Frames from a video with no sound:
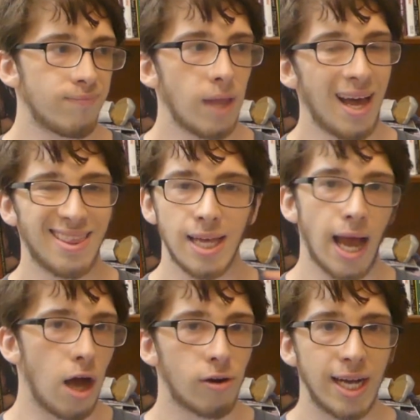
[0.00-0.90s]
I think
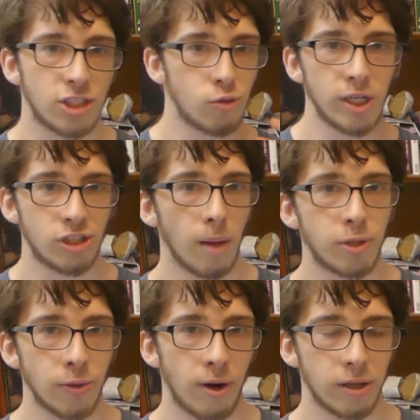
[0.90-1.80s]
Alcaraz switched up
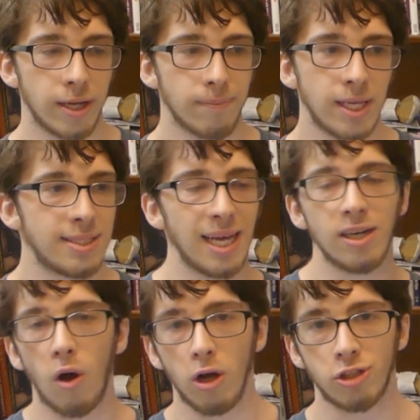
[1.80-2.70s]
too early. He said it
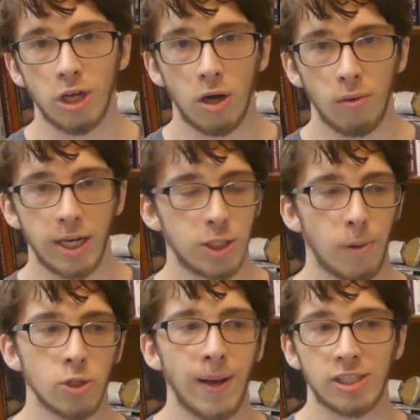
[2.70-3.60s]
also in his
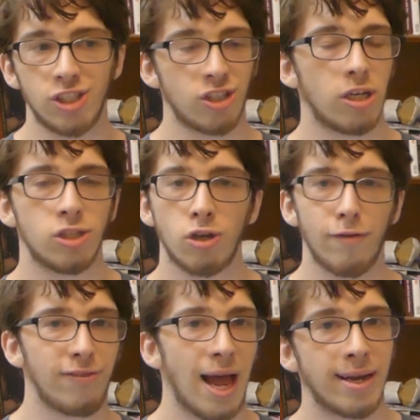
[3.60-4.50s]
post-match. He should have
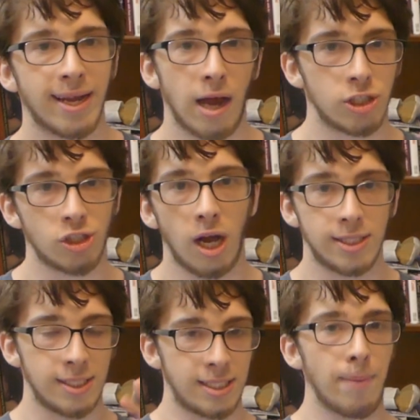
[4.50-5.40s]
started flattening out his shots
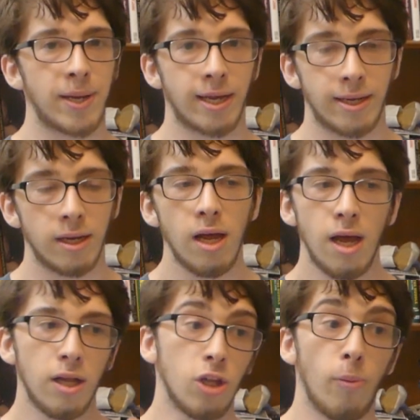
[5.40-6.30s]
and stepping in
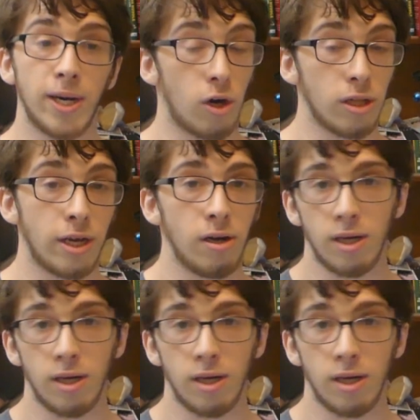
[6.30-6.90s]
a little bit earlier.